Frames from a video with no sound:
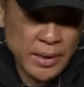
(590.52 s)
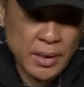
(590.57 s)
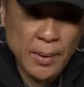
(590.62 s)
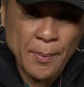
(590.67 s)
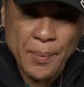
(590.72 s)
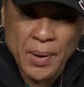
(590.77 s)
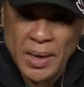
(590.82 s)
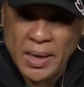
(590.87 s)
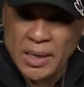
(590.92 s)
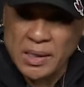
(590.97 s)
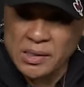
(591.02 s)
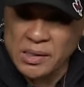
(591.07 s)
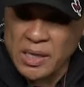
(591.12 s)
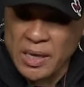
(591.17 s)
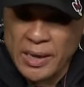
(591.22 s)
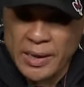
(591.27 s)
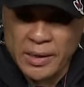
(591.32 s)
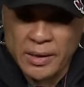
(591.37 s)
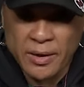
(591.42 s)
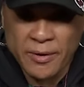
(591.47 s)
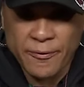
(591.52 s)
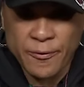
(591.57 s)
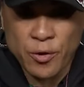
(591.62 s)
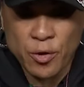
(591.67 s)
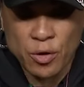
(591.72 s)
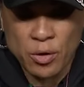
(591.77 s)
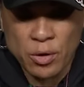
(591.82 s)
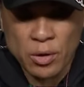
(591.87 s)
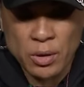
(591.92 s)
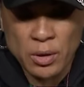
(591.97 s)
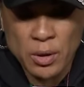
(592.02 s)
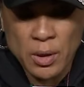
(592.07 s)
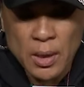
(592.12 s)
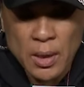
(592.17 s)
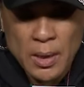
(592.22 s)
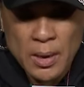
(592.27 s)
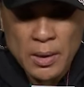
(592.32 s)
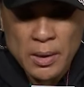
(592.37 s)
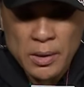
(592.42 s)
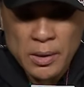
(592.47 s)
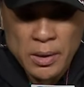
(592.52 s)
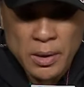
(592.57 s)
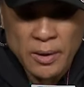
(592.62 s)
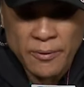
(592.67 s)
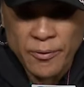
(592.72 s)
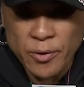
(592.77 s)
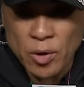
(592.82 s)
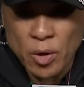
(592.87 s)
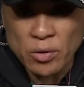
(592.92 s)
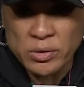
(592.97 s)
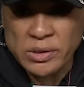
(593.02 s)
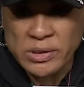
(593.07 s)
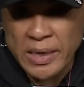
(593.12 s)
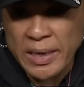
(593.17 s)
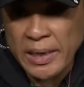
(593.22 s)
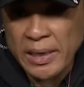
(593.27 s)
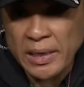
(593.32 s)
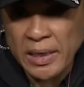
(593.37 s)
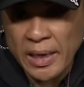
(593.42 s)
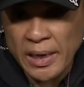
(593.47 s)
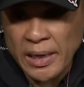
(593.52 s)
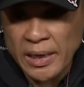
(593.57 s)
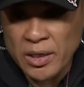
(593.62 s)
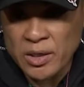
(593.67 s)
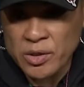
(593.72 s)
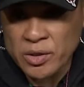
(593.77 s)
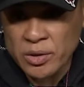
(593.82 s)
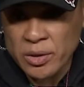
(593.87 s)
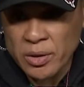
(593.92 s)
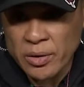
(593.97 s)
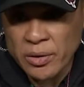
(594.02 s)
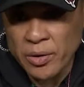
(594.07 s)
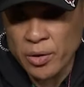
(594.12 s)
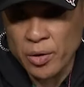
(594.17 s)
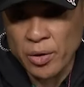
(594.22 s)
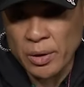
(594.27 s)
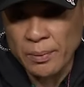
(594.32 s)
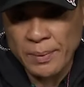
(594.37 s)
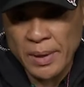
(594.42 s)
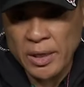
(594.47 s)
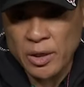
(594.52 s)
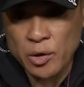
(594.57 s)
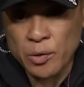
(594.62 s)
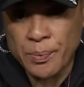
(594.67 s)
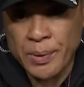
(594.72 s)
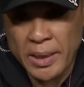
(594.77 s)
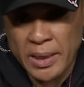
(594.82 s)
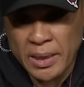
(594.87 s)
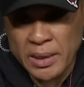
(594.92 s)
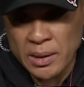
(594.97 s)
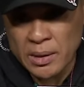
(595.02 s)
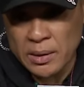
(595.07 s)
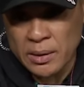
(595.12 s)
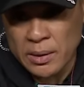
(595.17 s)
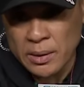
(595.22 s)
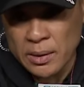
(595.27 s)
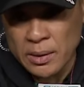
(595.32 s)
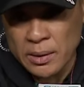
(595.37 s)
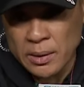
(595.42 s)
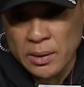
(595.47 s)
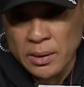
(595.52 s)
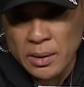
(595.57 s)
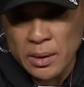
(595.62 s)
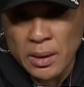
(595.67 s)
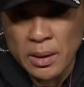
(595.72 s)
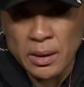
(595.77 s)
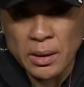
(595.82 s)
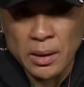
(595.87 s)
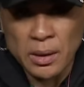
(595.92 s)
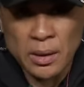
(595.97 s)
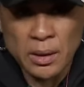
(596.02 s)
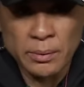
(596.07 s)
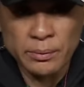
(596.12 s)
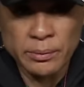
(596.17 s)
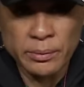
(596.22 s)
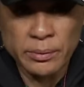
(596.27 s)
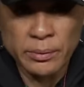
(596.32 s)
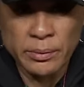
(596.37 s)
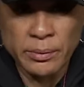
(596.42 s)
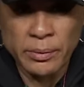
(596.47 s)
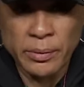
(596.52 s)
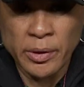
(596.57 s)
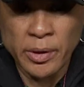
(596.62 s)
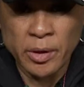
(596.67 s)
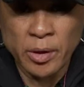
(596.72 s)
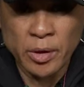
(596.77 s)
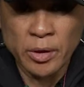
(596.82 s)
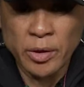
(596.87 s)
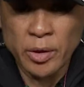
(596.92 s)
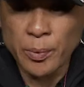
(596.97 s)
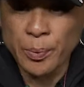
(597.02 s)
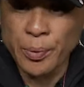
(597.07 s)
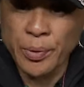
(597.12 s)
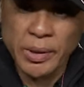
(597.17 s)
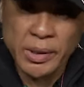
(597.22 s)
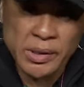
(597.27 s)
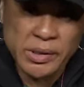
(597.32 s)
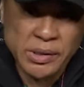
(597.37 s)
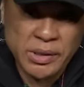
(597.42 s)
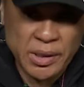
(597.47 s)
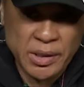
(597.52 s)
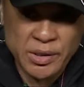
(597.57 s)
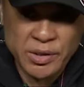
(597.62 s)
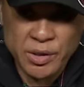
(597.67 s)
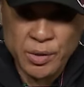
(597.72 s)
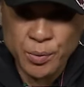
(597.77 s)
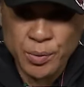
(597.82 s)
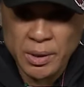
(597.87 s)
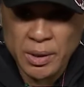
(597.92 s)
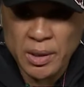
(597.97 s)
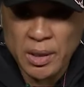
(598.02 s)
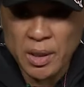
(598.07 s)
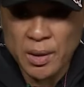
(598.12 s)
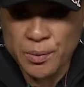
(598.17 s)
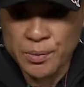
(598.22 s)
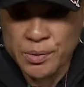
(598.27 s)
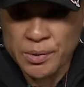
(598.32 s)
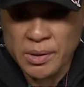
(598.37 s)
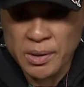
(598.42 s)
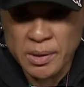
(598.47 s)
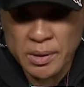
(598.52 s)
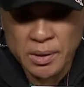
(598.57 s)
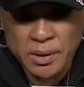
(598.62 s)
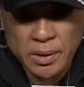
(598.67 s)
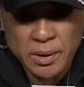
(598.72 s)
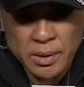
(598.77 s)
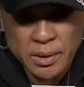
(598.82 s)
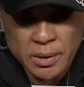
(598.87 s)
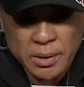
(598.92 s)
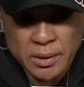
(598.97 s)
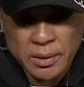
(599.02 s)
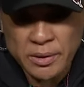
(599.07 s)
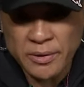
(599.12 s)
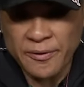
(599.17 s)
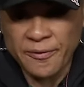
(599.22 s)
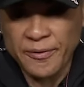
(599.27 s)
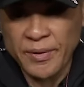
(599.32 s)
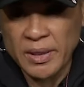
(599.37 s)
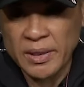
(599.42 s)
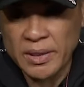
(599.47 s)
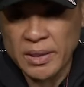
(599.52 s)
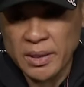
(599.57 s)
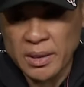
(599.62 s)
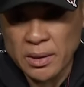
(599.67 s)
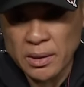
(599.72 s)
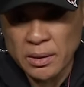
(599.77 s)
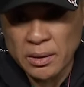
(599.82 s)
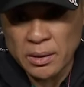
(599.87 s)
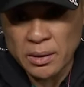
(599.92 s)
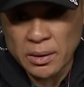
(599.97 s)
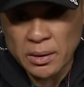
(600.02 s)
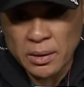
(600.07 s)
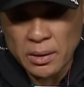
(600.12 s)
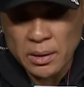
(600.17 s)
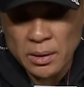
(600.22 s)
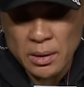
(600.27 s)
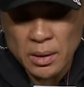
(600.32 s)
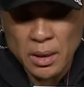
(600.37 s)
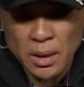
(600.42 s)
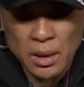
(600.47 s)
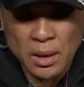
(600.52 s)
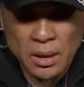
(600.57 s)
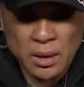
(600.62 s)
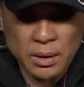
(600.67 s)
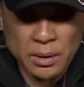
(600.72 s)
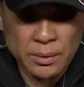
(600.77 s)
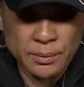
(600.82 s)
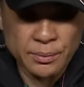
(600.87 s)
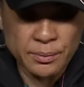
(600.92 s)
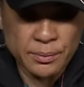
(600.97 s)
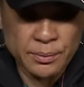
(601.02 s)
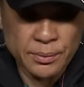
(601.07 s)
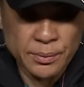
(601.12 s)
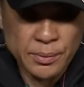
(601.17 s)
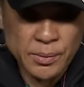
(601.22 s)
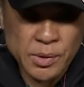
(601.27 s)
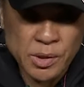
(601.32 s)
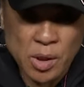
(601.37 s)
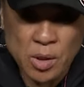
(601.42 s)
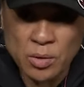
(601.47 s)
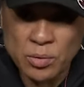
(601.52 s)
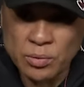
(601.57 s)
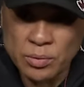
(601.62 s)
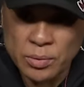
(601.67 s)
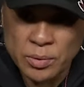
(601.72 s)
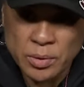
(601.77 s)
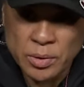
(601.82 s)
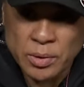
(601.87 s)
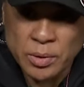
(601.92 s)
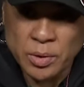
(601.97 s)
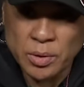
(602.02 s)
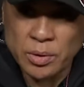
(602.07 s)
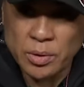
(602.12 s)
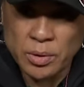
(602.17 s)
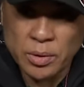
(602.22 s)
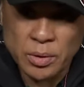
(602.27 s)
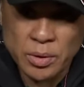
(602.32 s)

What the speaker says: pace that if you don't stay engaged, they're going to make you pay. They're pretty stingy when it comes to defending. So you